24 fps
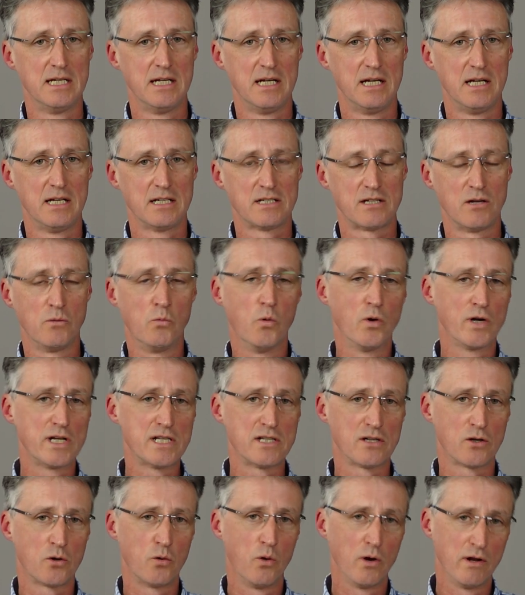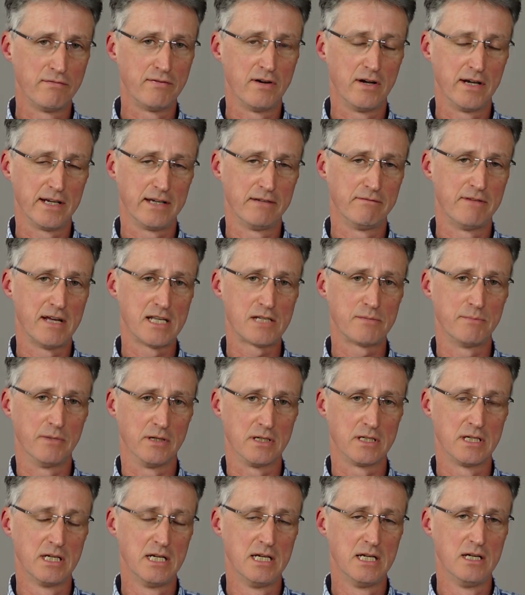So what is a qualifying
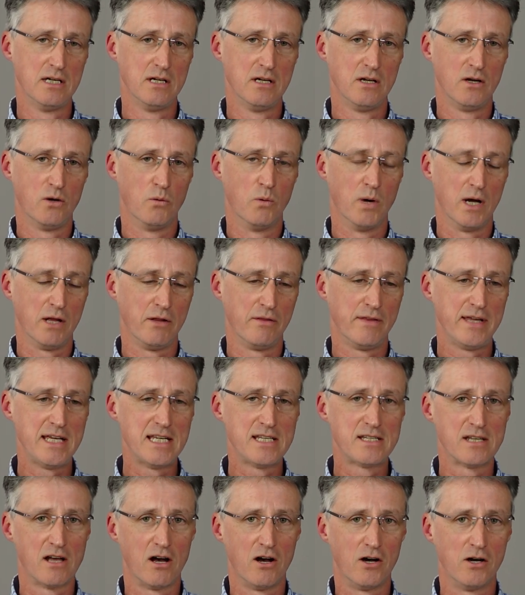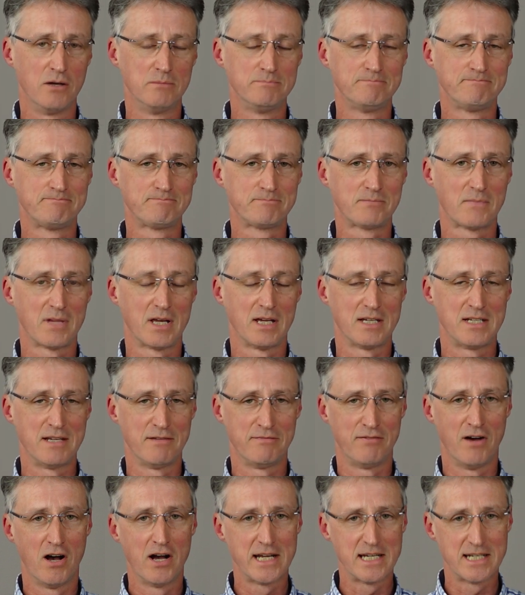investment? Well, these are
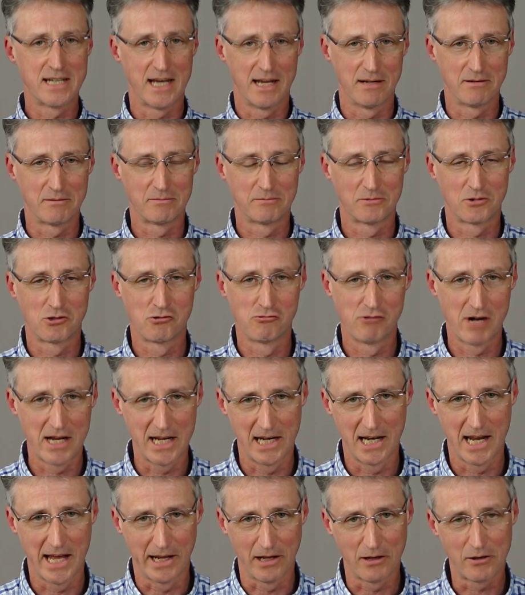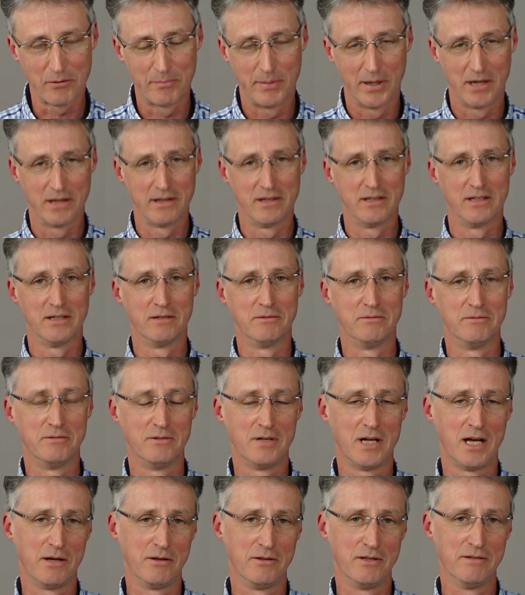defined at great length by the
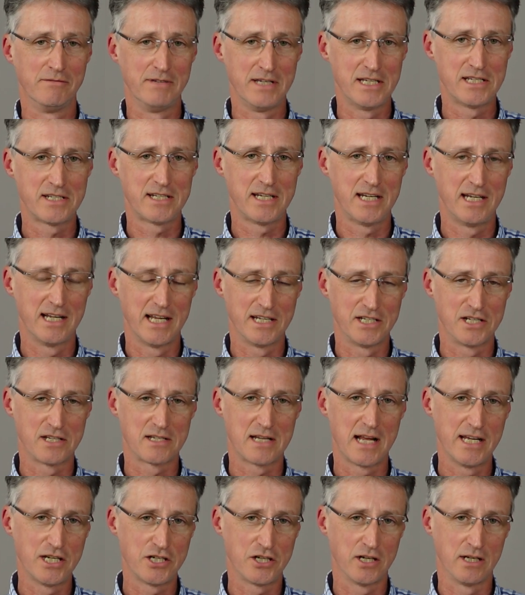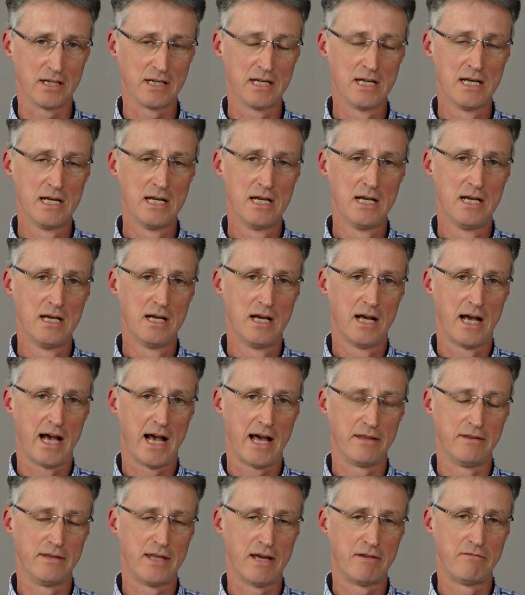VCT legislation,
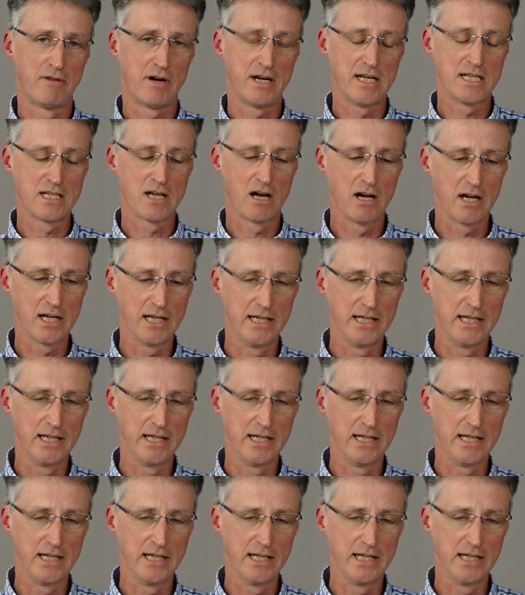and they're very tightly